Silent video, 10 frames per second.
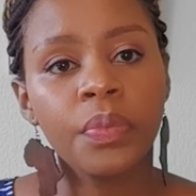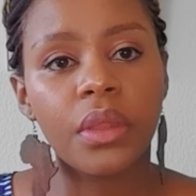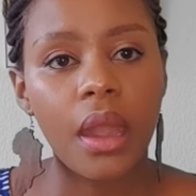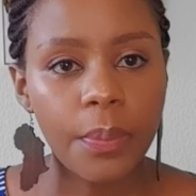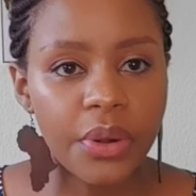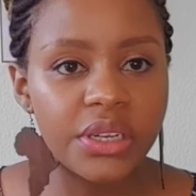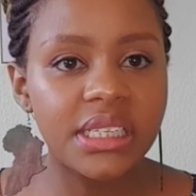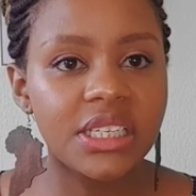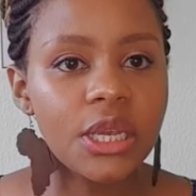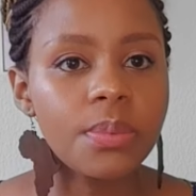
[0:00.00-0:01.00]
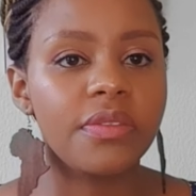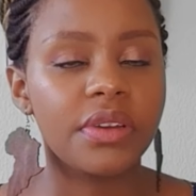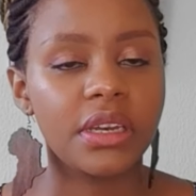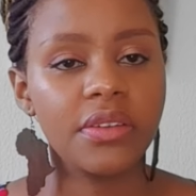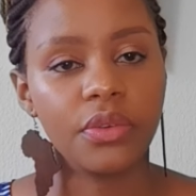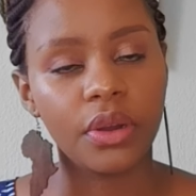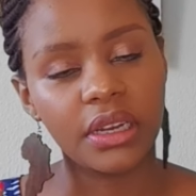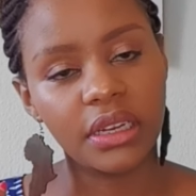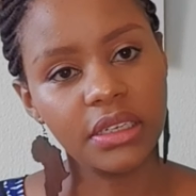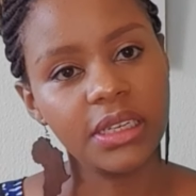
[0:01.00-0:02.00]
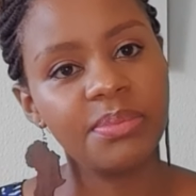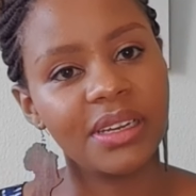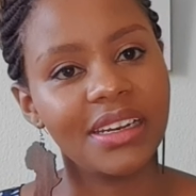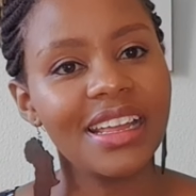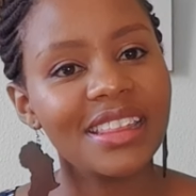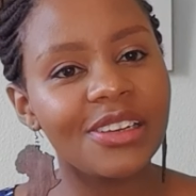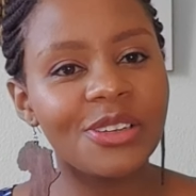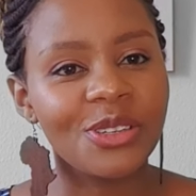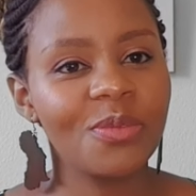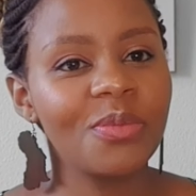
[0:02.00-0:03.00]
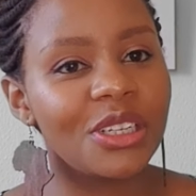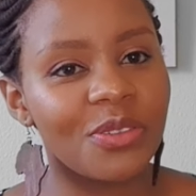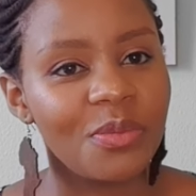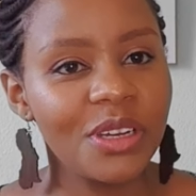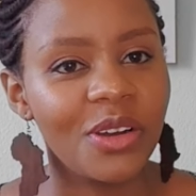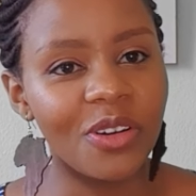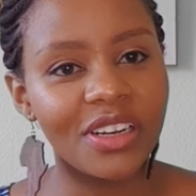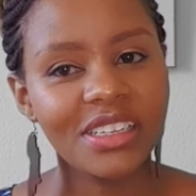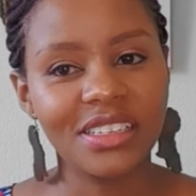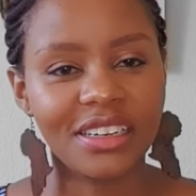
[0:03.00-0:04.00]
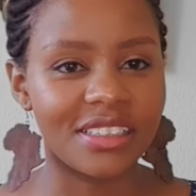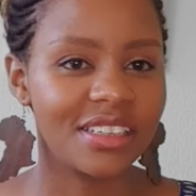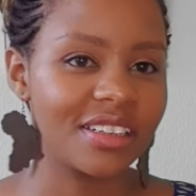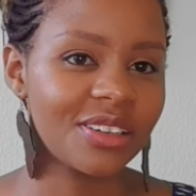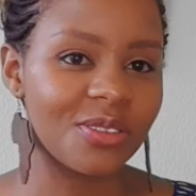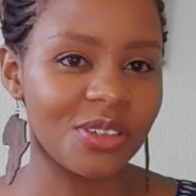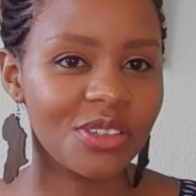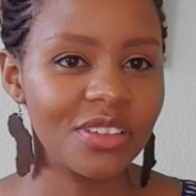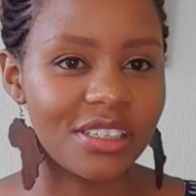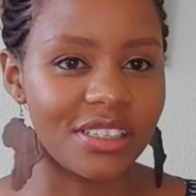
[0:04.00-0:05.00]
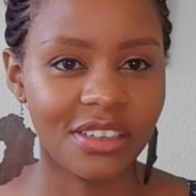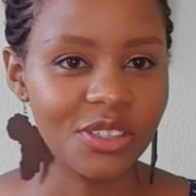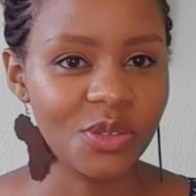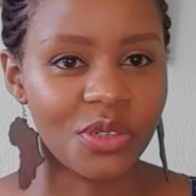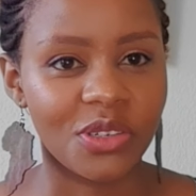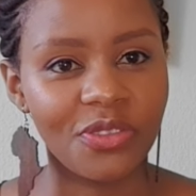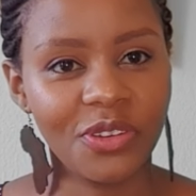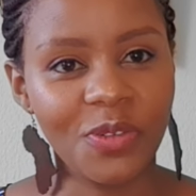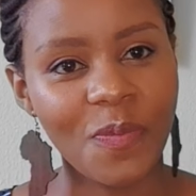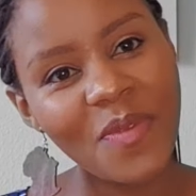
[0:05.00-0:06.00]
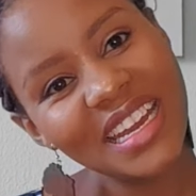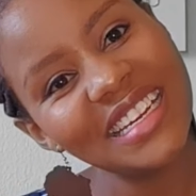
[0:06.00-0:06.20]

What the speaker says: apprenticeship even if you had a D plane. And thank you so much for being honest and asking that question. That's really sweet of you. Bye.